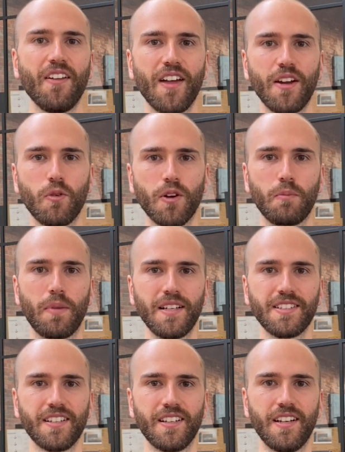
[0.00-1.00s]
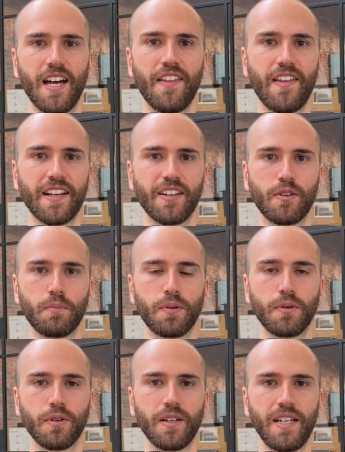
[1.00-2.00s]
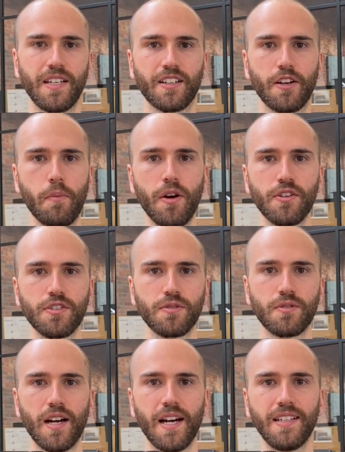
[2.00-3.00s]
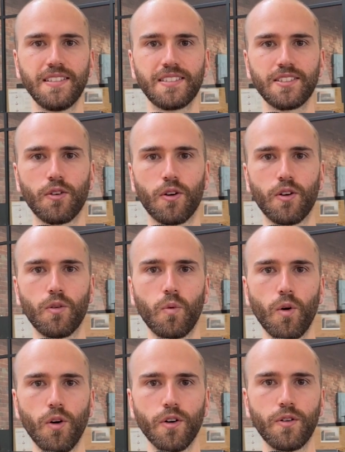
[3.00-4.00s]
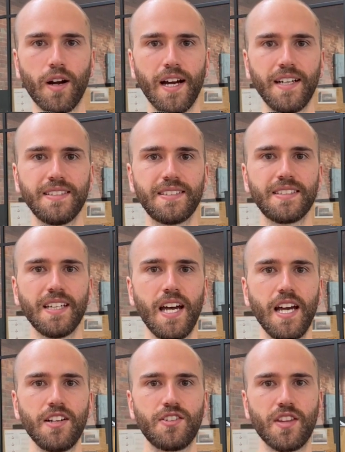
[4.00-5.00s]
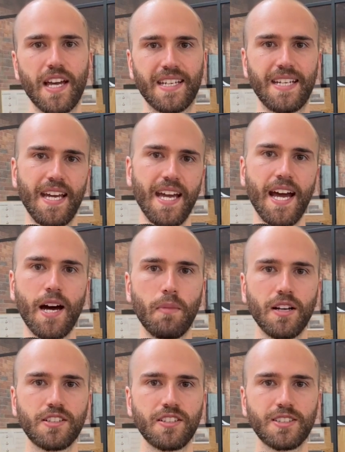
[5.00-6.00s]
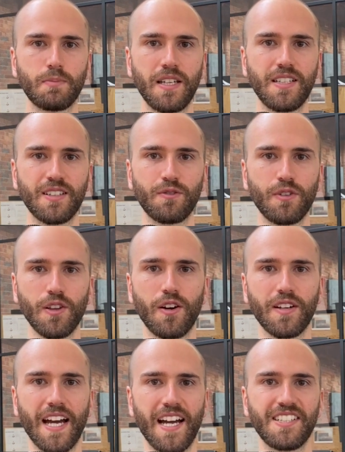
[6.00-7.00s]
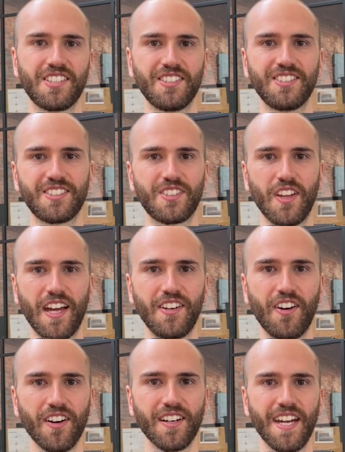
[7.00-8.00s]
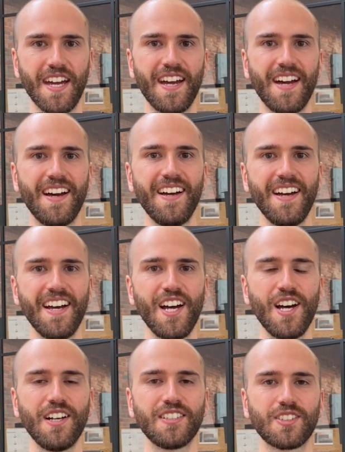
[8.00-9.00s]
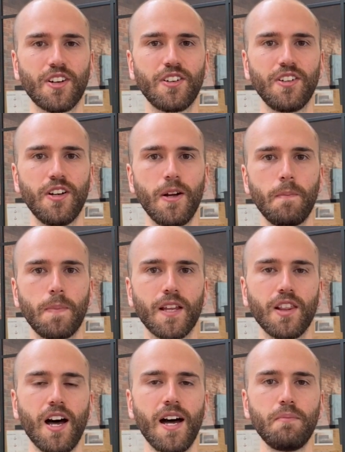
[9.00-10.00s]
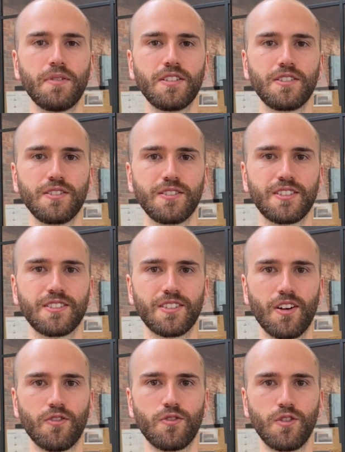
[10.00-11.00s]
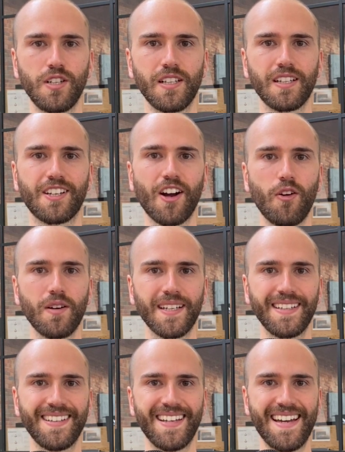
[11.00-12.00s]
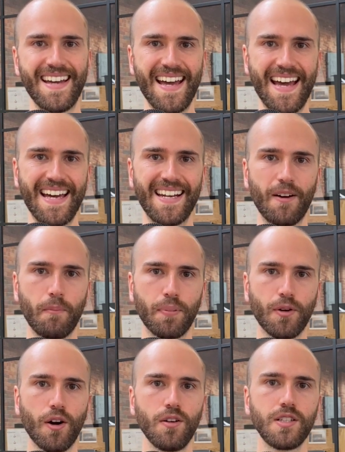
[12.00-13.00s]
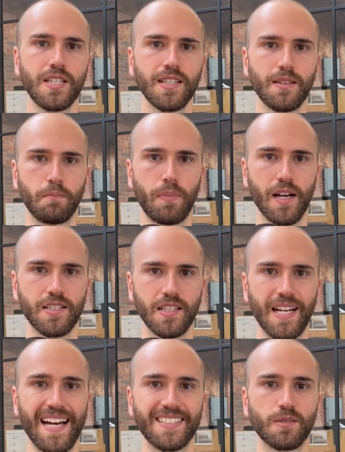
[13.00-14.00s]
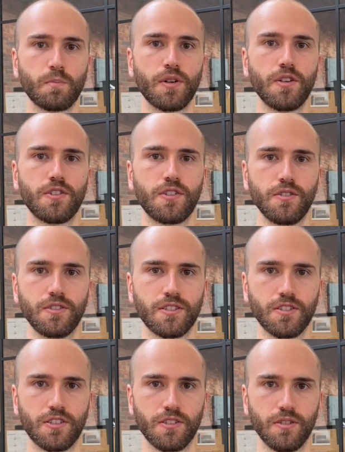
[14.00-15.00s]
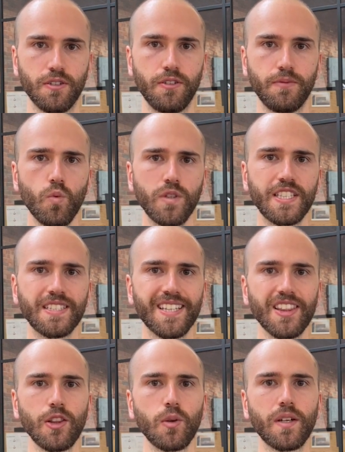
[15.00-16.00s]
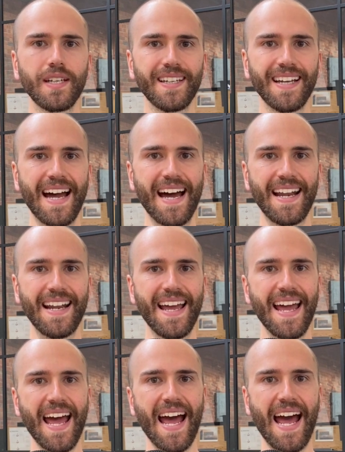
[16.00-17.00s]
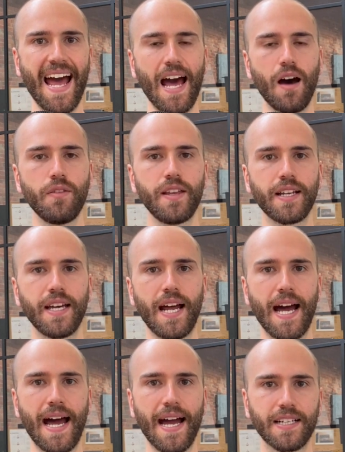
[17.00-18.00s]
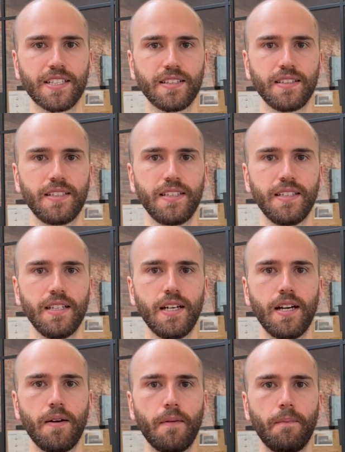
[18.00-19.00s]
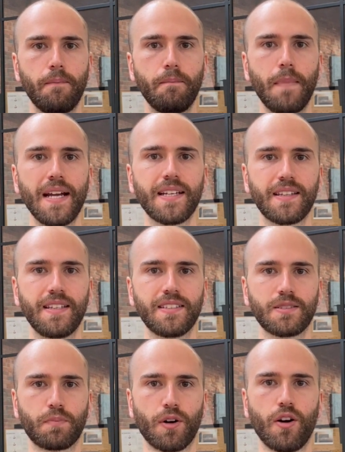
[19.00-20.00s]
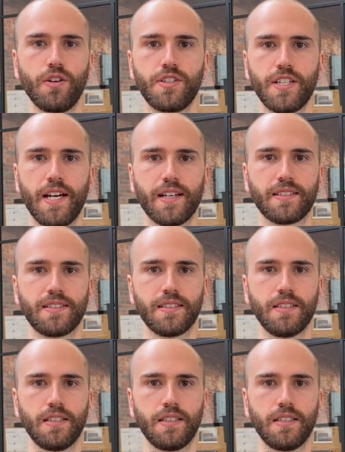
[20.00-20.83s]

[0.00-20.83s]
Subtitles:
they want to budget it. Are they going to put in commercial rates or award rates? Do they care how much you're spending for locations? Do they not care? So the line producer's not really going in there and approaching the budget as a producer should, which is looking at how they're going to actually make this project